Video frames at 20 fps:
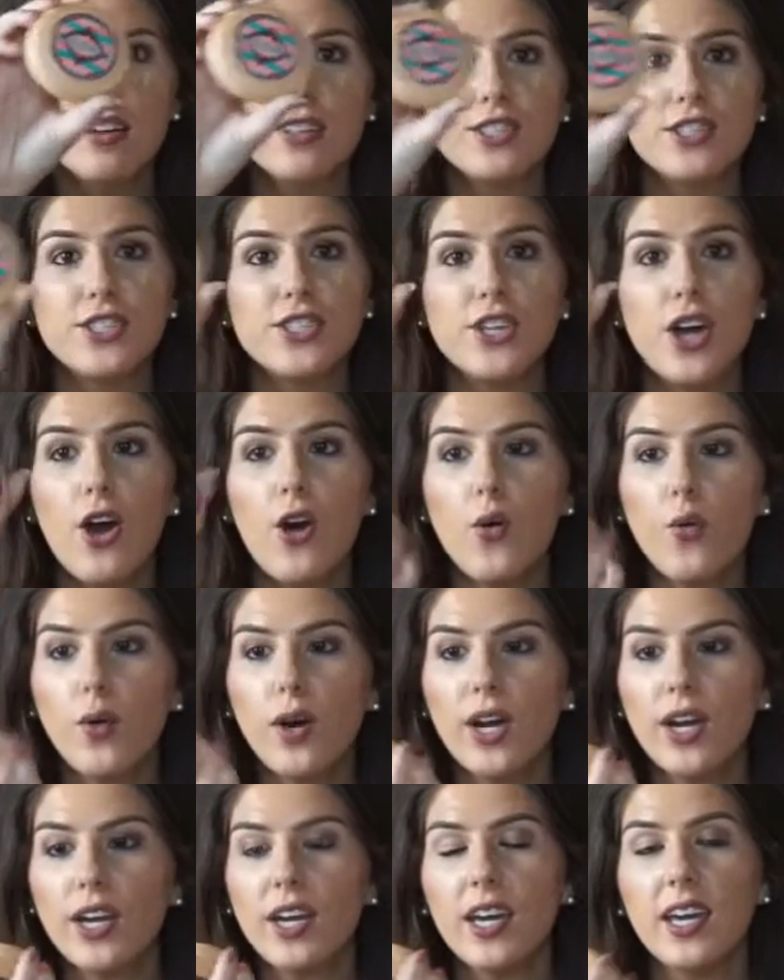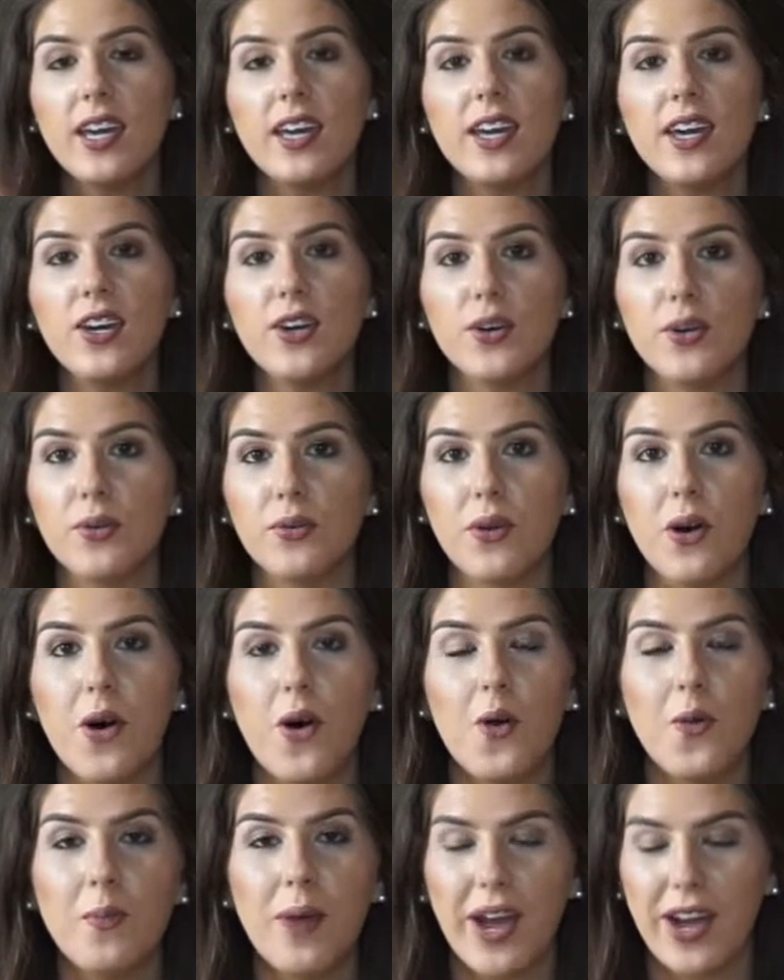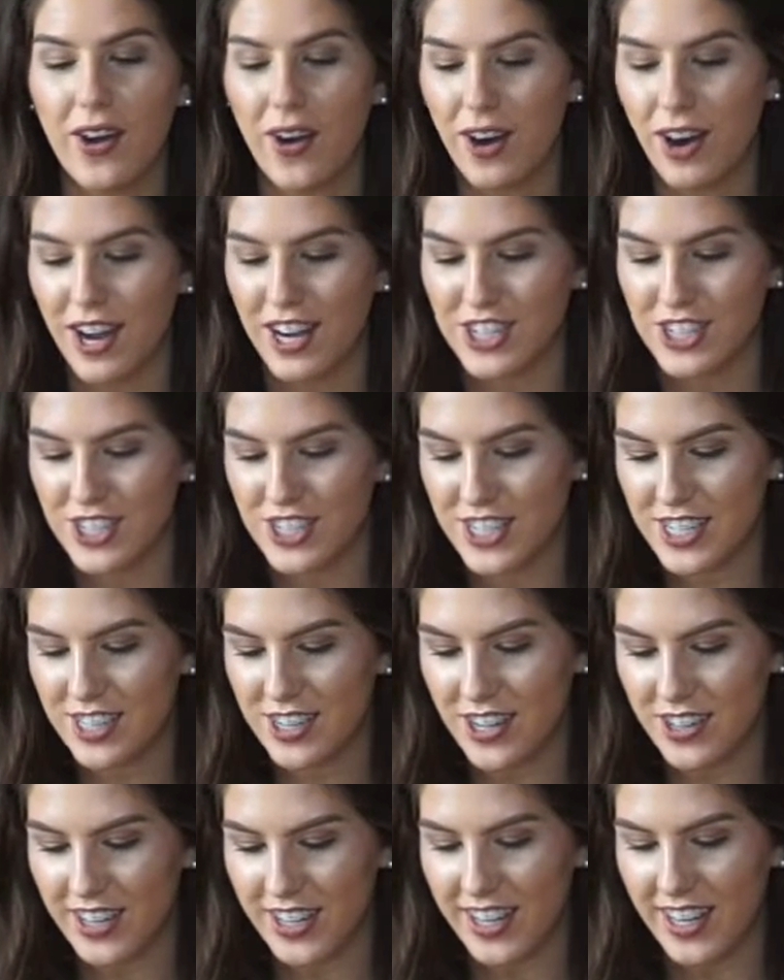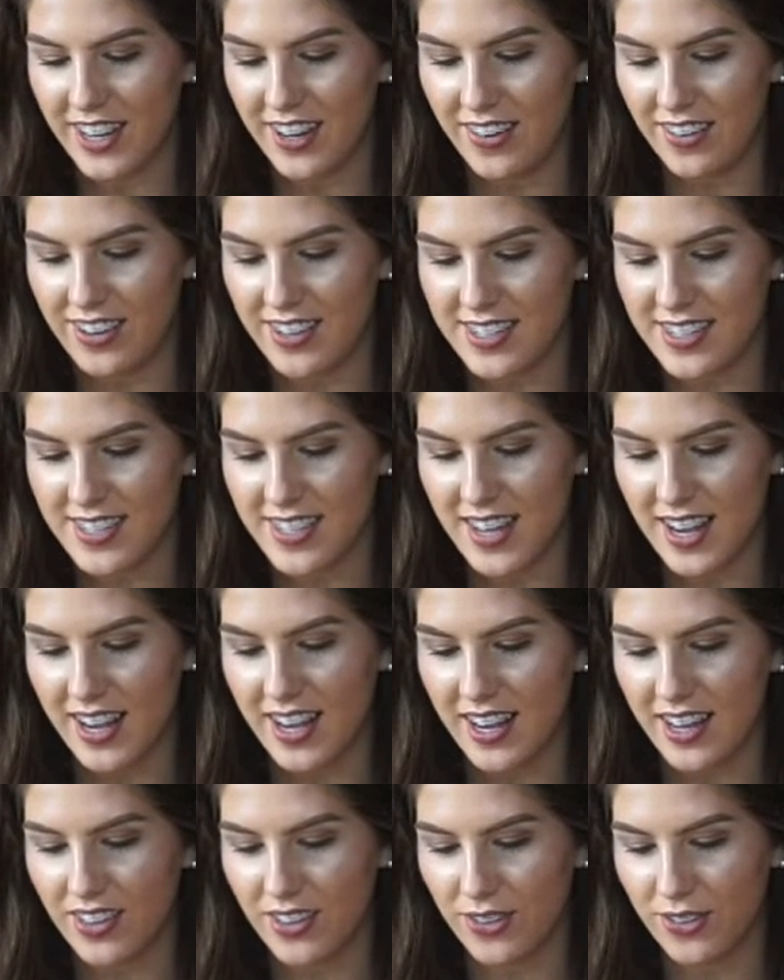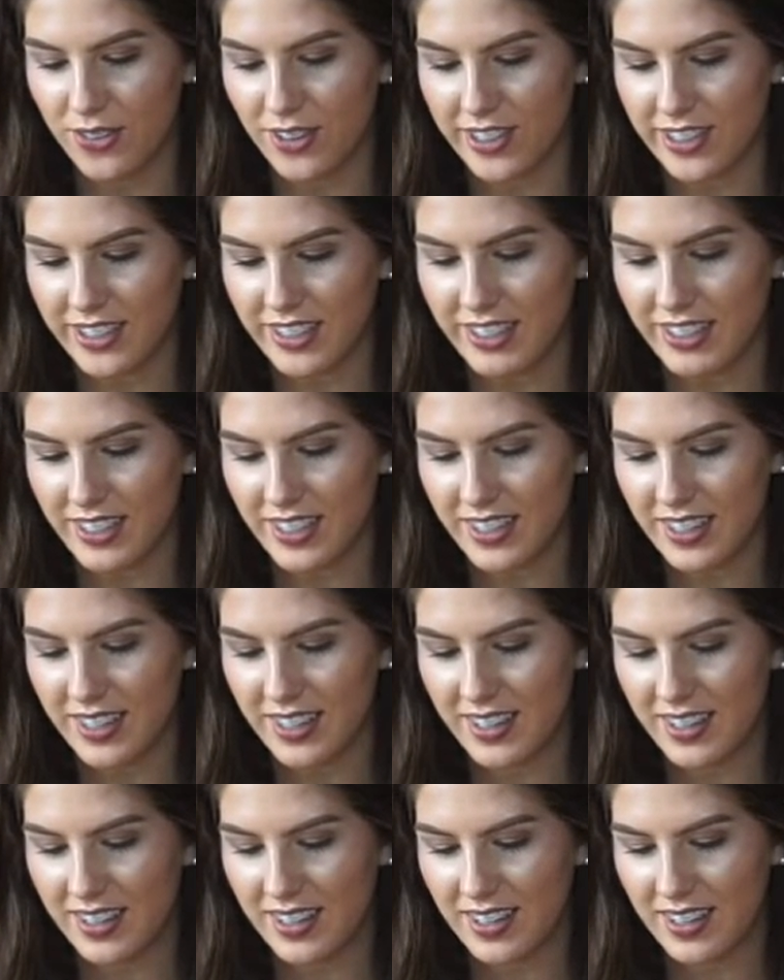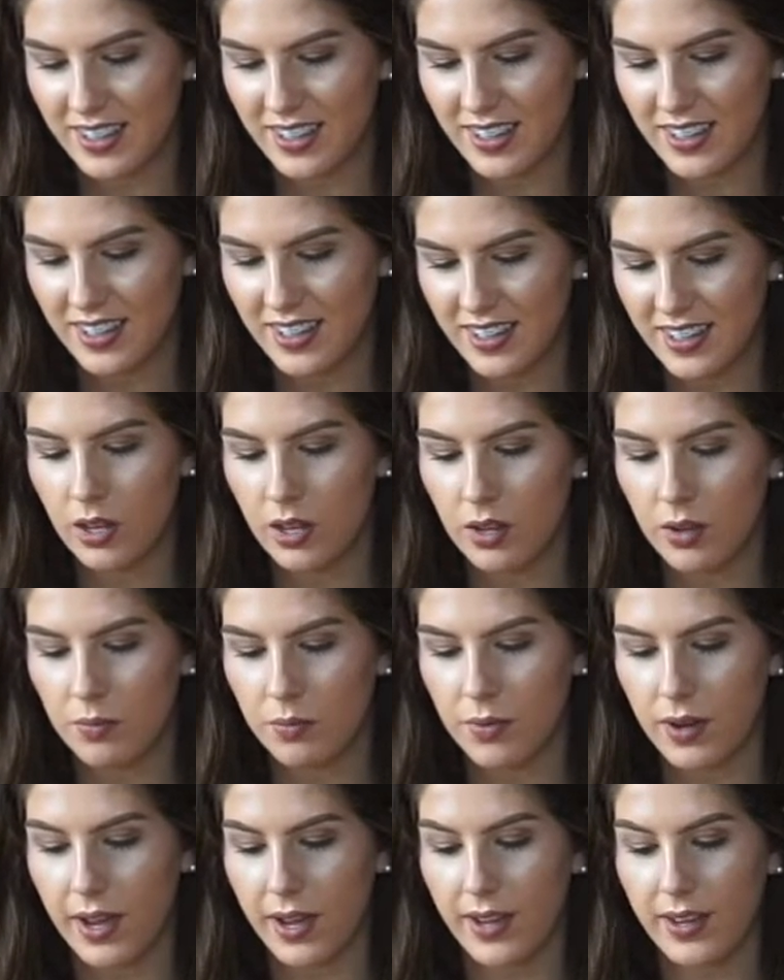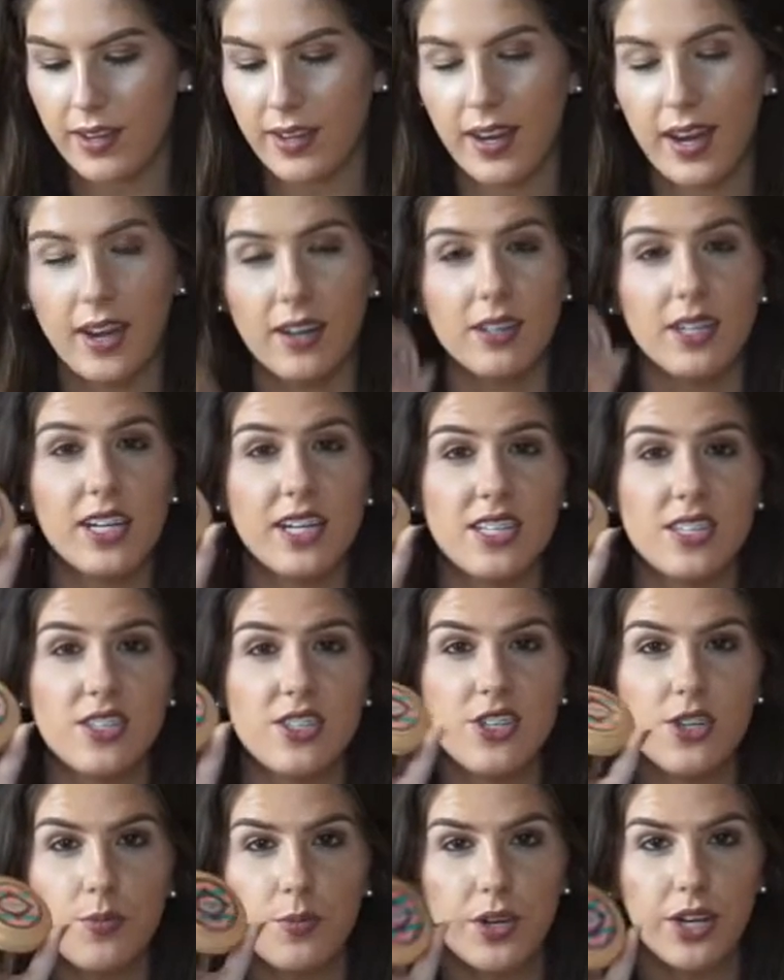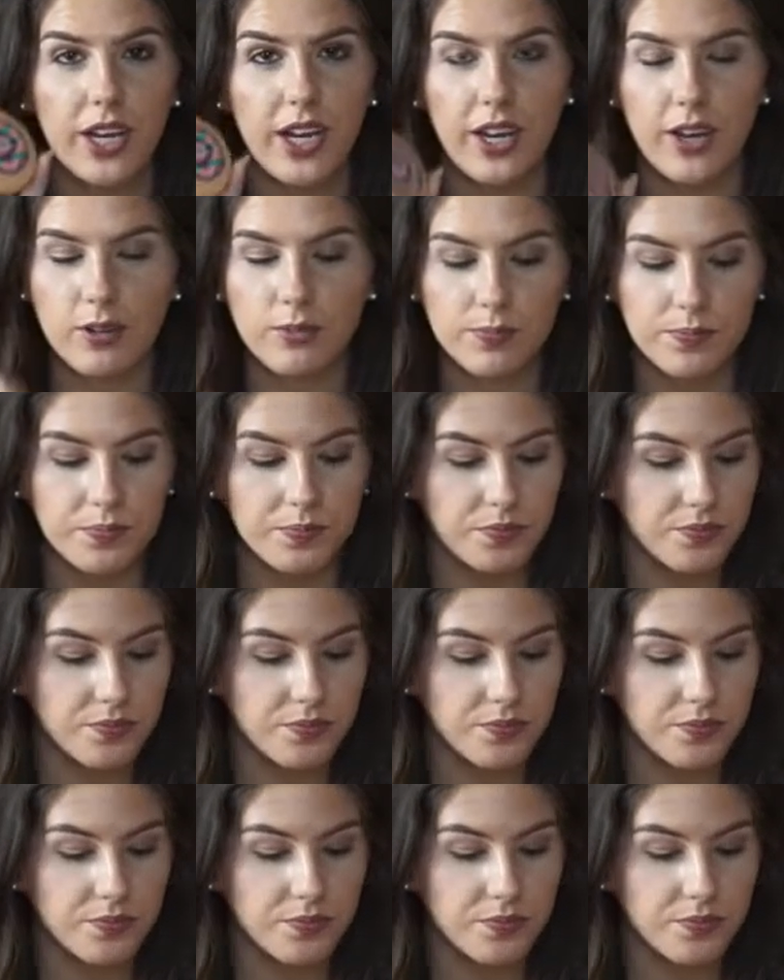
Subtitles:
So cute. Oh my gosh, is it not the cutest thing in the world? But yeah, it's super cute.